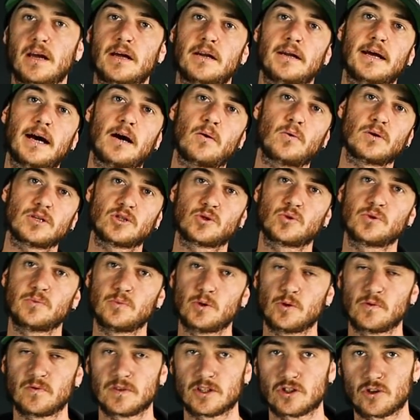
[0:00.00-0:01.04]
Now, once we
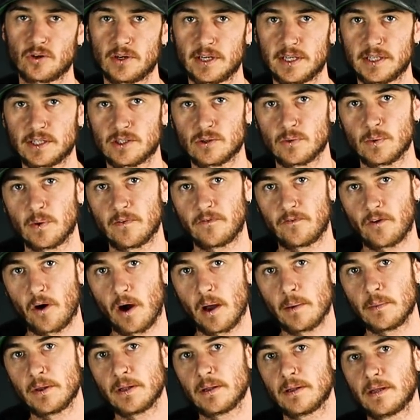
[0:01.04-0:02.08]
move a tree into
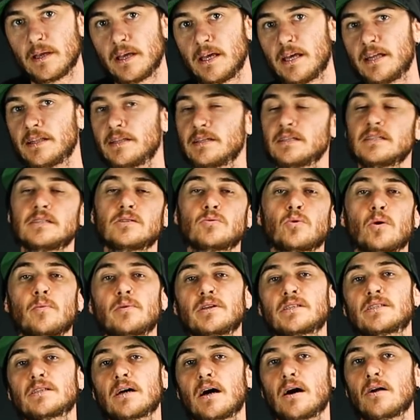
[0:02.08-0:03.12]
refinement, this is when
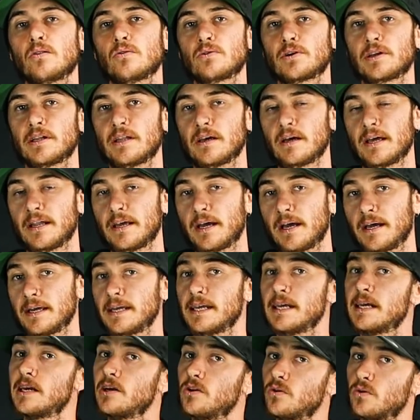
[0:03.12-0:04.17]
we start looking at
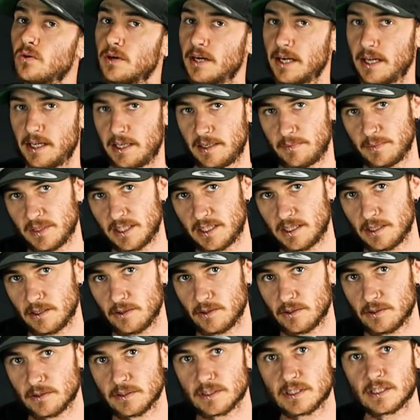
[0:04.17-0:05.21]
our inorganic
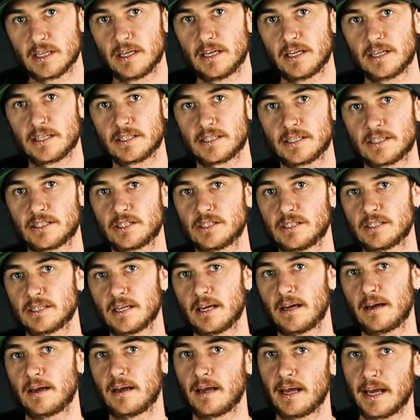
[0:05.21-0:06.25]
materials, such as
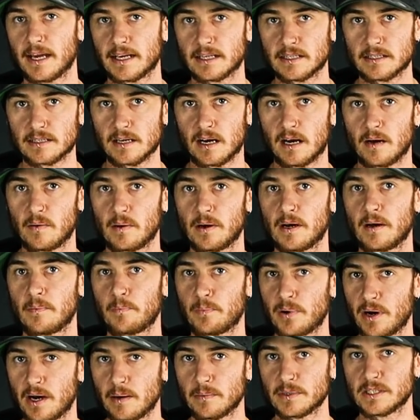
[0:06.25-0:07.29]
our
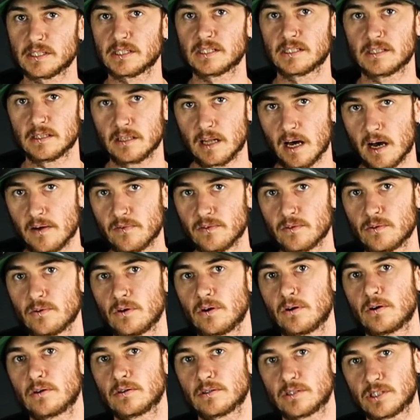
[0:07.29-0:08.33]
akadama, pumice, lava
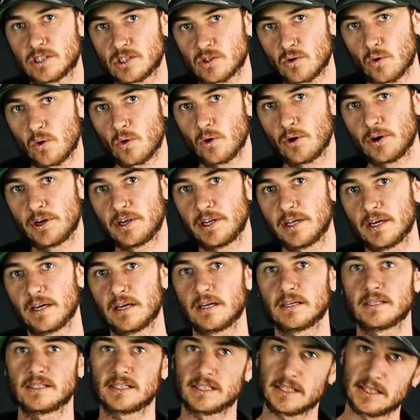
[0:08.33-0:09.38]
rock,
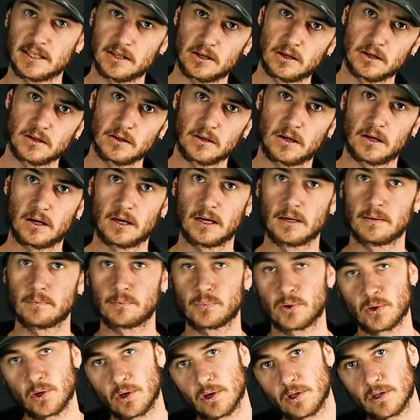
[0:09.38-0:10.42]
scoria, zeolite,
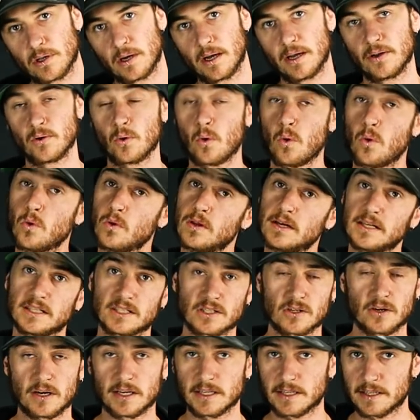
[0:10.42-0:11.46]
perlite, all
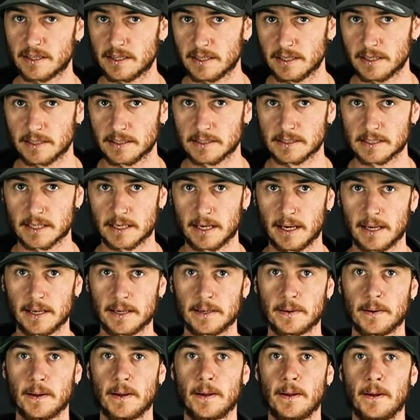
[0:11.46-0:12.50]
these kind of things,
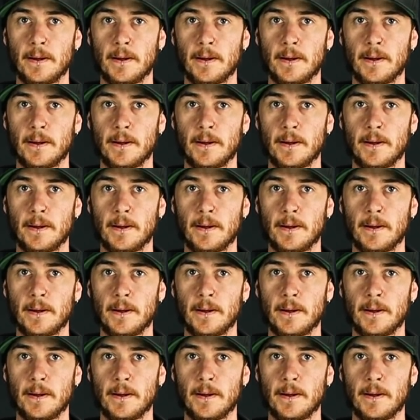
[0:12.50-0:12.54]
okay?